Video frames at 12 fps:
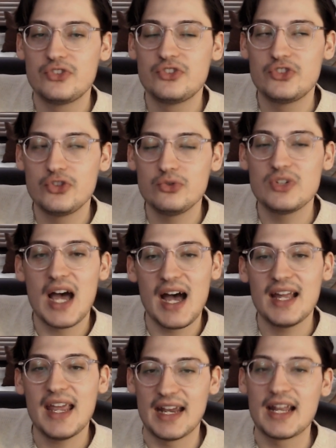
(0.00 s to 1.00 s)
to
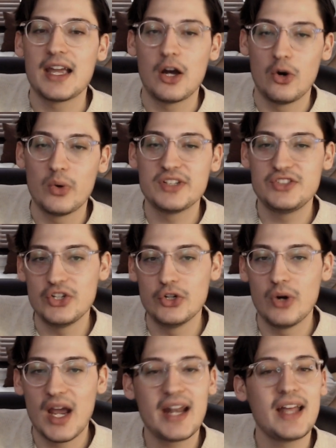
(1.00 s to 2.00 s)
not and I always
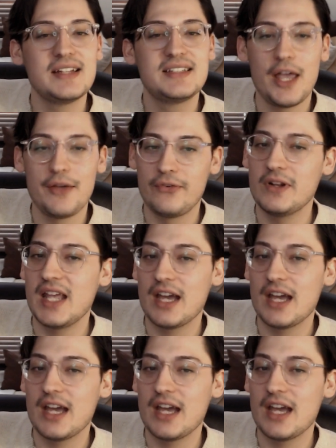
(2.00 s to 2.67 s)
do. And I definitely